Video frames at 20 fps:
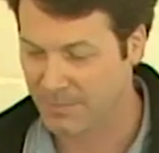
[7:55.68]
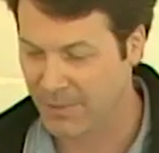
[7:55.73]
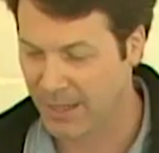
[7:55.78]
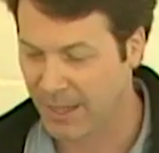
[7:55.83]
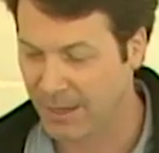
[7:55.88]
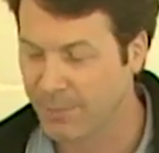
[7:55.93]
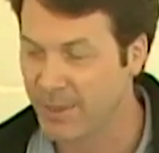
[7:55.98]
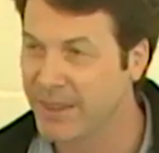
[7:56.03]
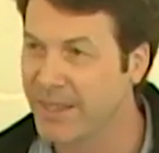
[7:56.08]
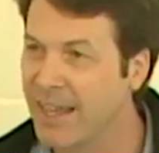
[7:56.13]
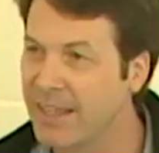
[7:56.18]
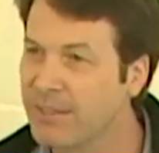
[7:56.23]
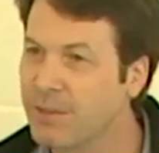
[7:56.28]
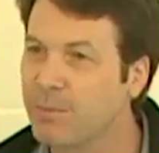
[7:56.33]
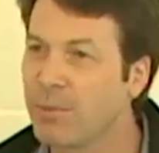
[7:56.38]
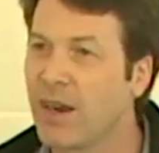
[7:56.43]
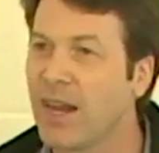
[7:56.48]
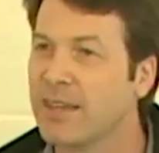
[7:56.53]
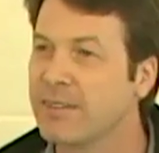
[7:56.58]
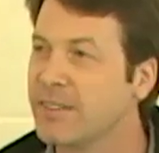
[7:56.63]
okay, but that's a
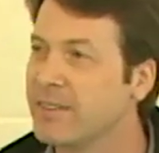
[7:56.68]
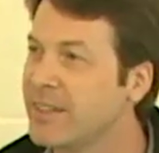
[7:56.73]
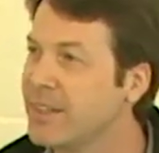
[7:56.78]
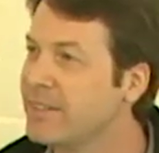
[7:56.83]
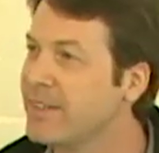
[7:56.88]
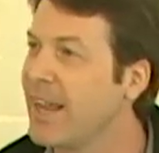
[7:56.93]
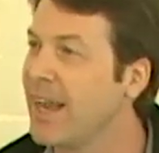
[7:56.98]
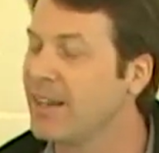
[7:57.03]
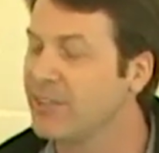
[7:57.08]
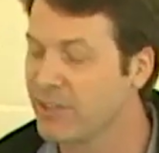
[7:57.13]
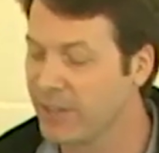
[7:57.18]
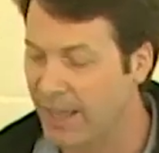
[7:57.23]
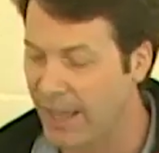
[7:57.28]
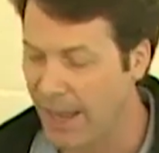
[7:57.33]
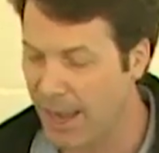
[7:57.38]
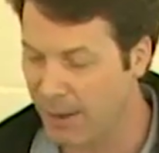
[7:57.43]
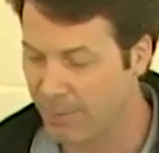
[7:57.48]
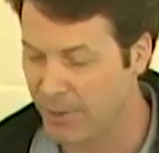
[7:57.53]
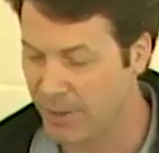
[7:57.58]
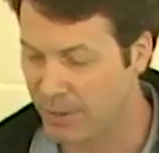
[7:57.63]
process that's actually
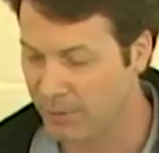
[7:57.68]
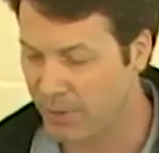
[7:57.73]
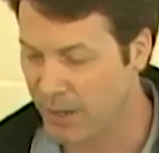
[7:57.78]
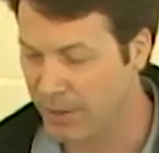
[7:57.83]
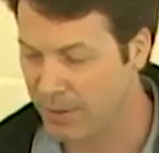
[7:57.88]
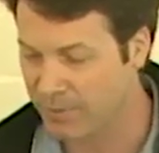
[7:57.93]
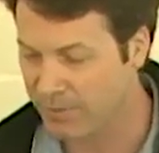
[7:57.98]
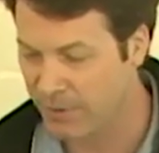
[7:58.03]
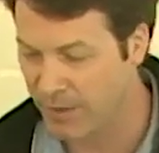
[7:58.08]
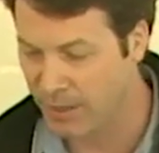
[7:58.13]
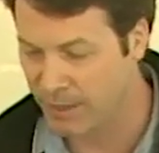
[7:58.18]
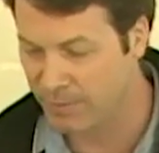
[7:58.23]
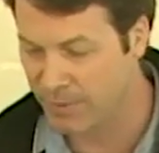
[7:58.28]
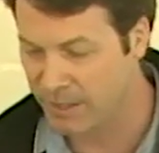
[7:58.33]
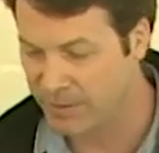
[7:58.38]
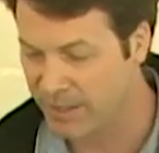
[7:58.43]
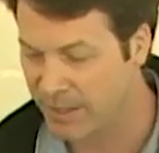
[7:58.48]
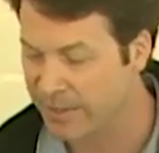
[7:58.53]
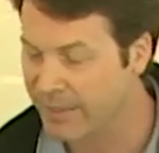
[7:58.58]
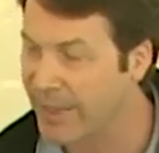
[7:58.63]
happening right in front of
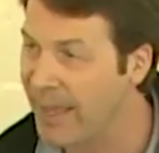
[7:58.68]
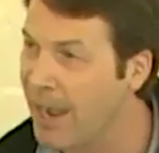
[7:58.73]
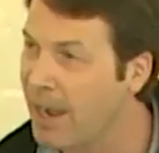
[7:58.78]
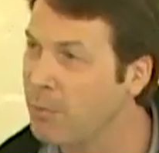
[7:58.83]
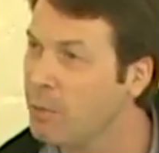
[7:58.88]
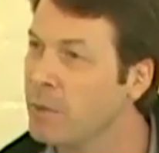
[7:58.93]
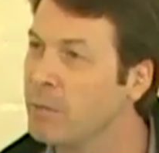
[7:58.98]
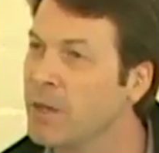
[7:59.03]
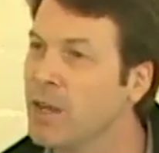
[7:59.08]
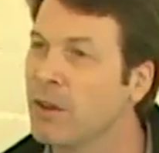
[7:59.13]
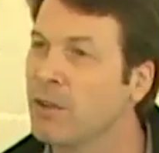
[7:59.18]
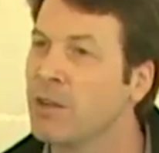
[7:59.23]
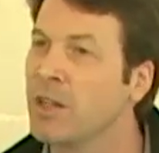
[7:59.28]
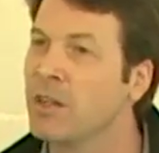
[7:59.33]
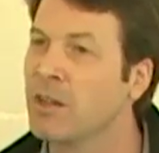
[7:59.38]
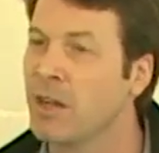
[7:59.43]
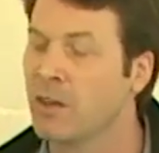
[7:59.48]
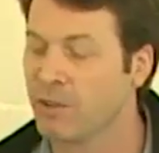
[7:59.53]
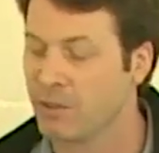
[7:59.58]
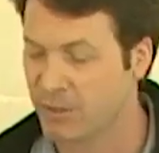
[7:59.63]
us, and that we would
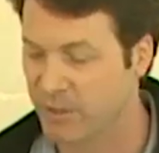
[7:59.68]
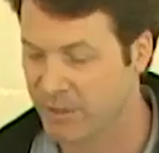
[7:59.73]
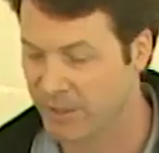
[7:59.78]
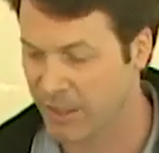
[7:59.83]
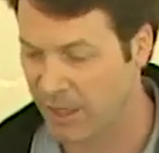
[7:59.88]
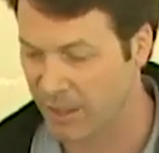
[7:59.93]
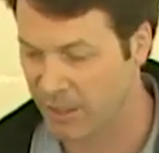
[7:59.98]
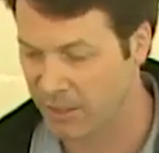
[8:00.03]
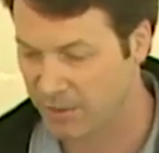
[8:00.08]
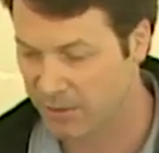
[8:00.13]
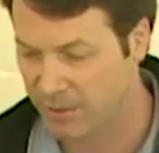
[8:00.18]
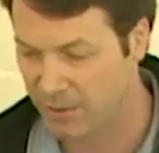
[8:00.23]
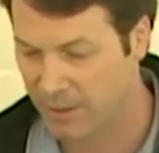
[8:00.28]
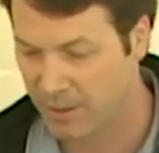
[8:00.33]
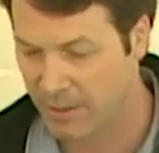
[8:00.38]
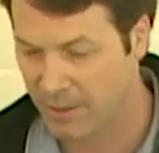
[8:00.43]
only know through science.